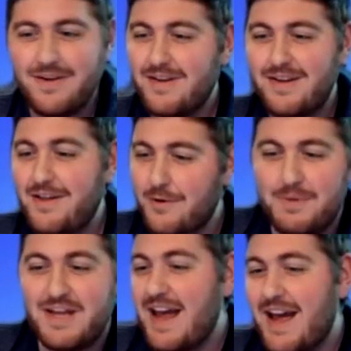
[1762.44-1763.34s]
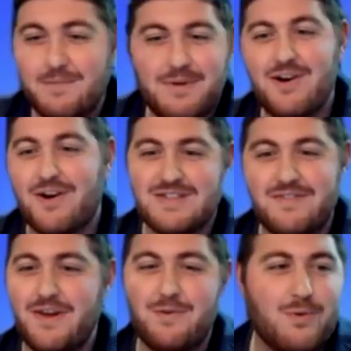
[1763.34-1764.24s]
either began because of
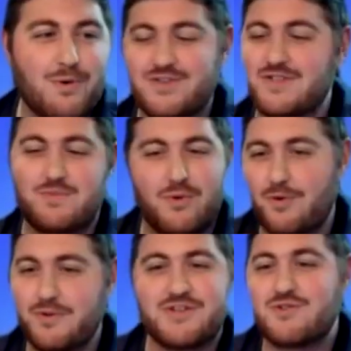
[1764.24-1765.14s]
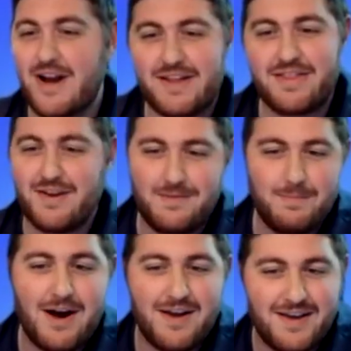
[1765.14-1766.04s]
it, or just were only strengthened
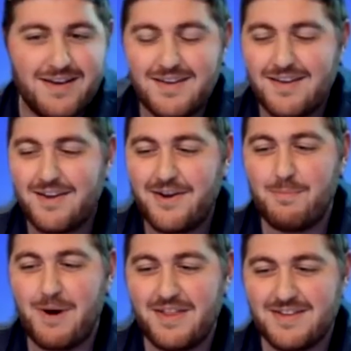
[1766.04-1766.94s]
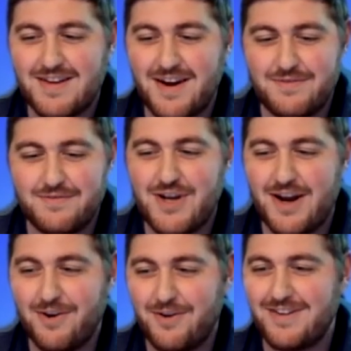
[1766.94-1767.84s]
by by this kind of
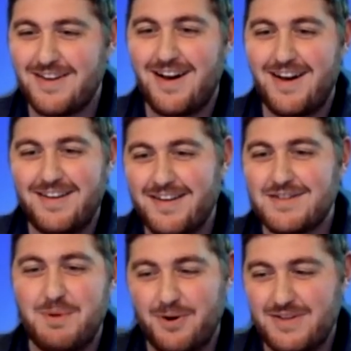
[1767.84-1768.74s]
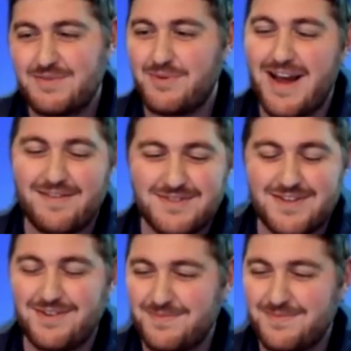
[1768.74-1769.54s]
shared experience we have. So